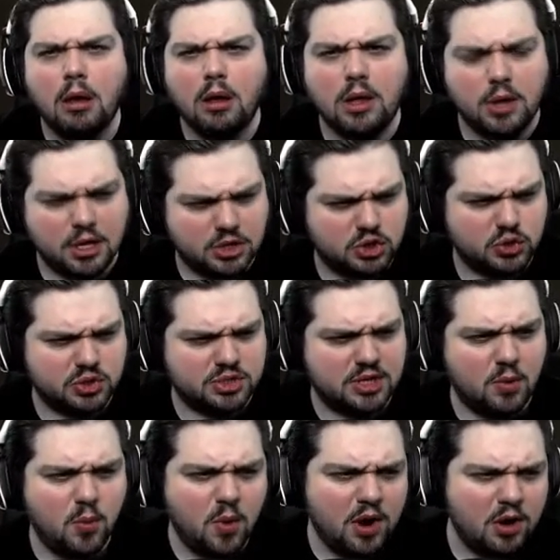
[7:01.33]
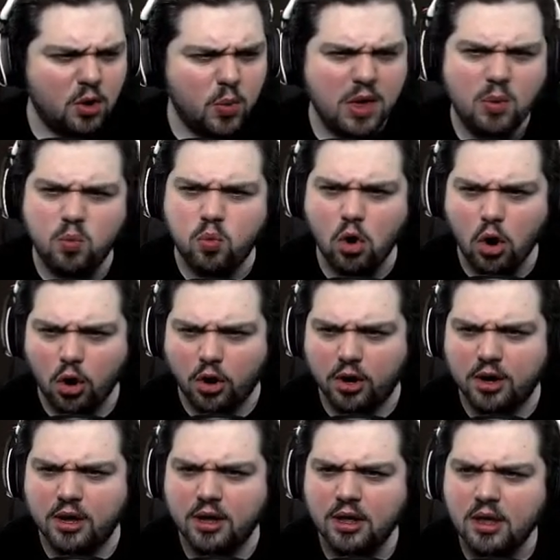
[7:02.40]
Interesting. Where do we
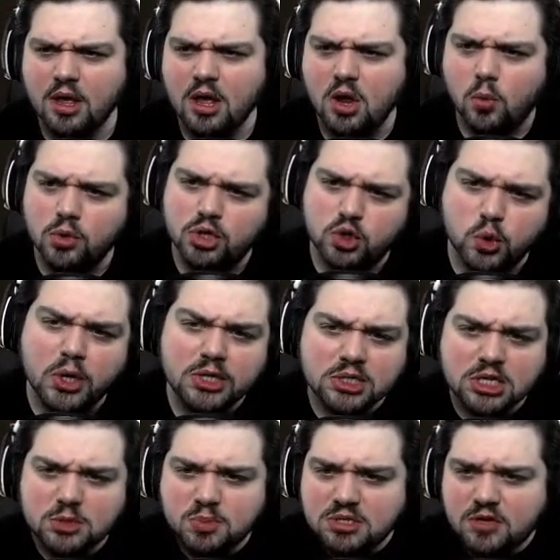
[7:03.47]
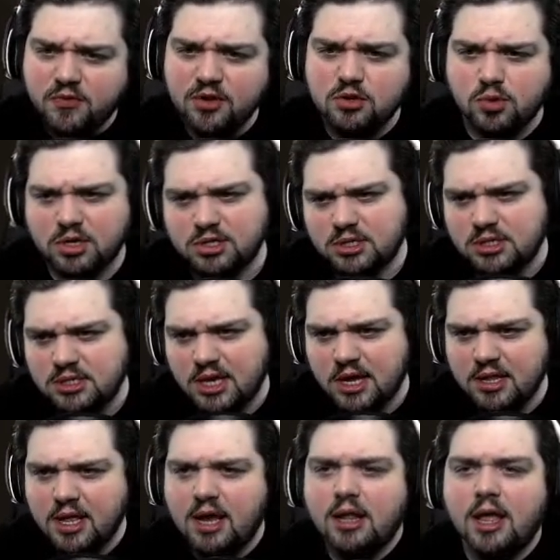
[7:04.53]
work? With strangely specific directions saying
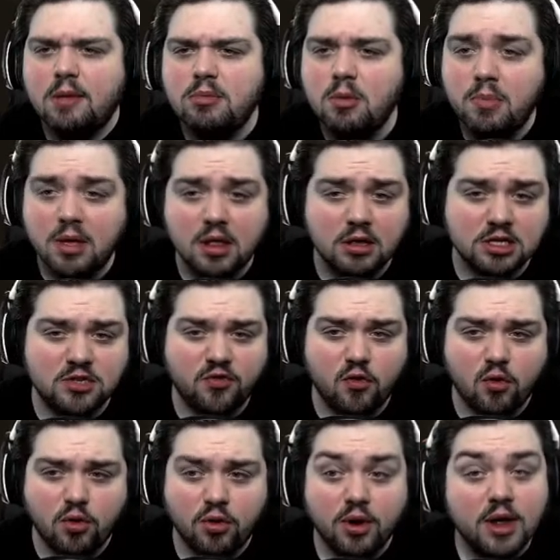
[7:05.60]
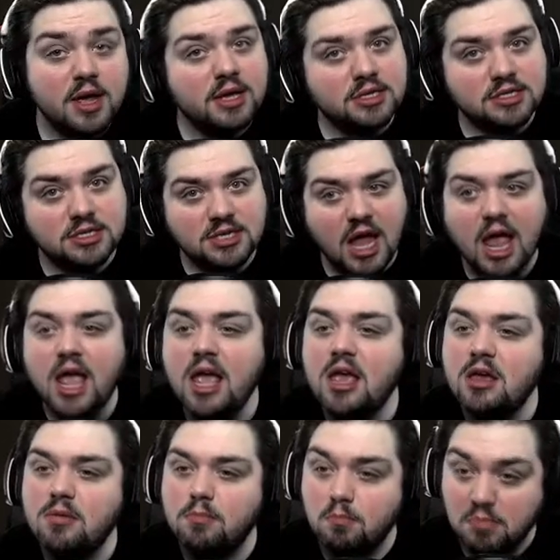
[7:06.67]
they claim the pill is for
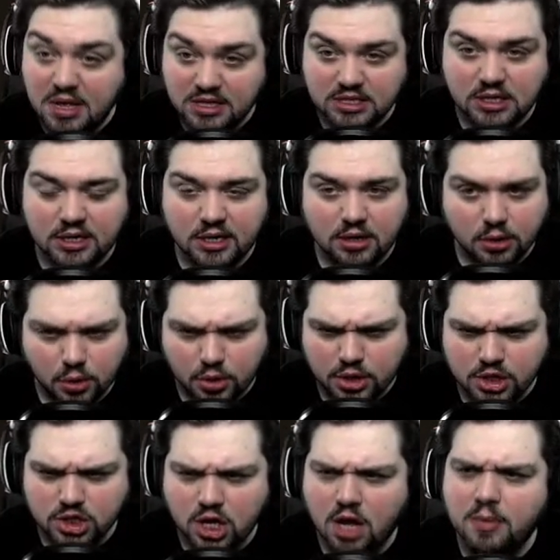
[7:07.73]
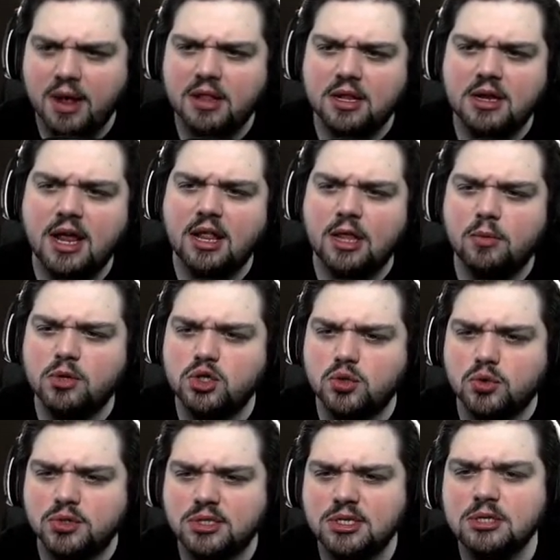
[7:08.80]
staying mentally alert on the job and the daily
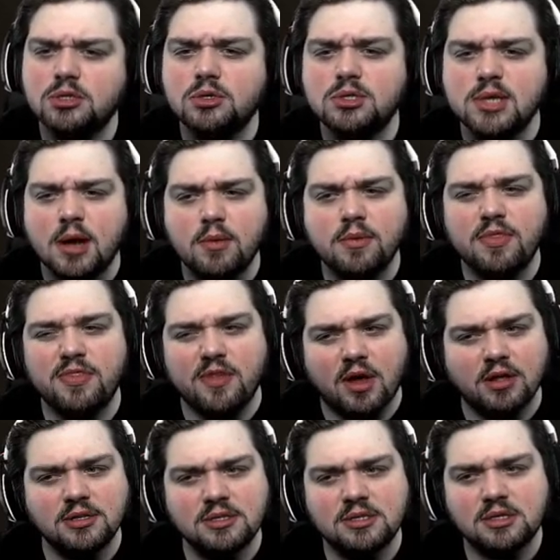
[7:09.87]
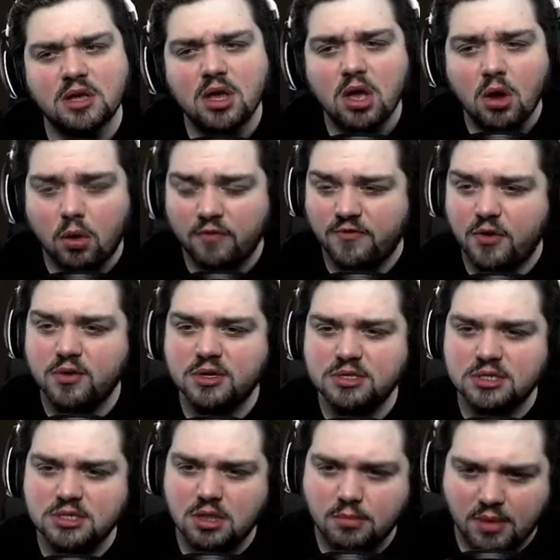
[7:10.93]
ritual centers our thoughts or
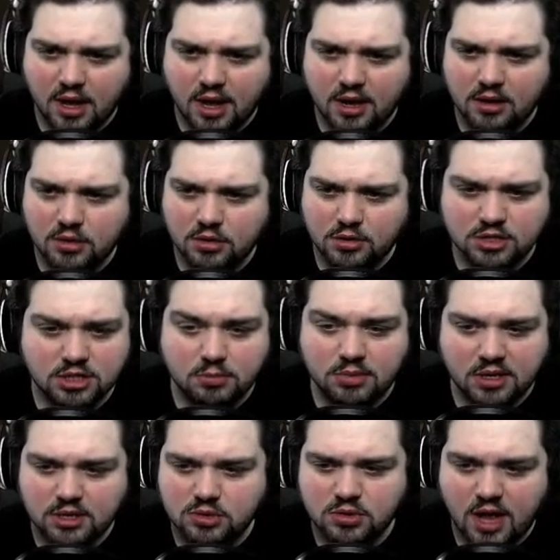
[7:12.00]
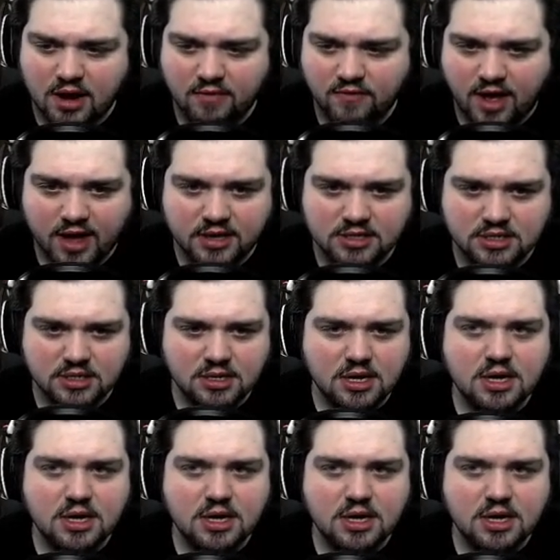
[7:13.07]
focuses the mind or something to that effect.